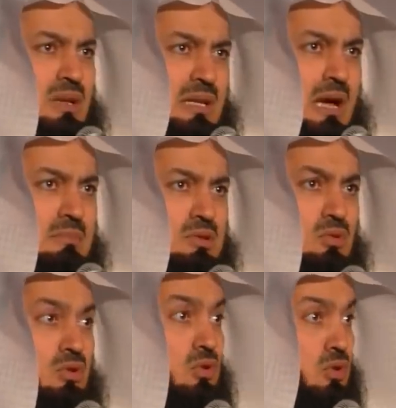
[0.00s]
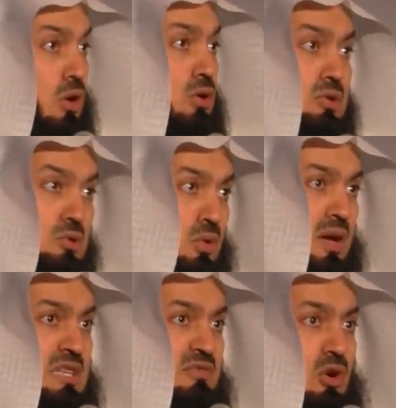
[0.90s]
will come through. You go through
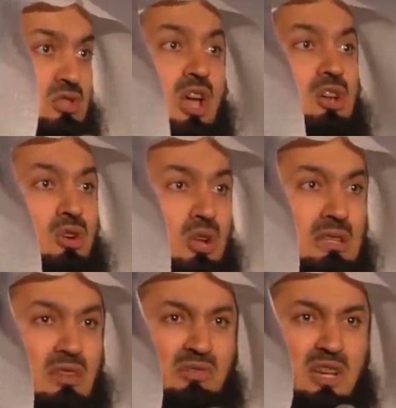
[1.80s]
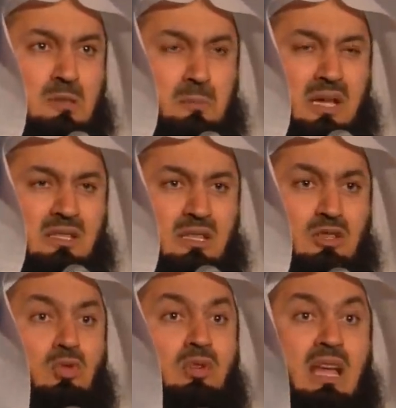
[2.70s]
a divorce. You're not the first person.
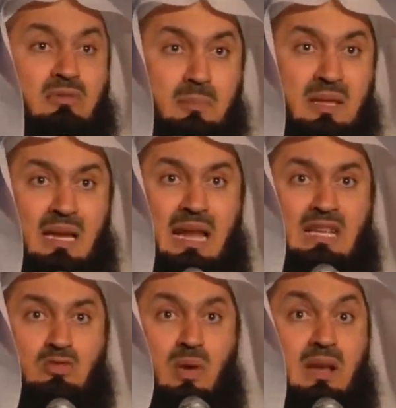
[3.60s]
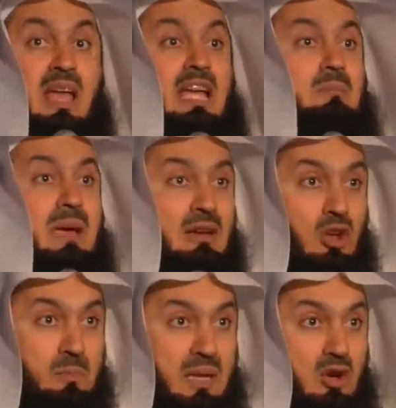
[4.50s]
You will never be the last one. It may
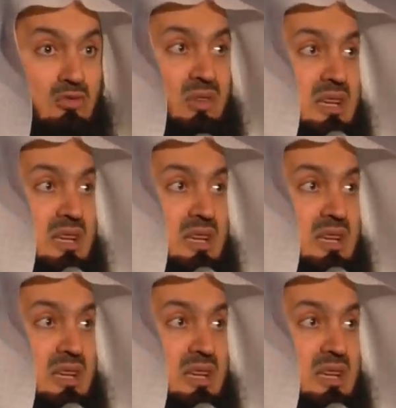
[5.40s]
not be your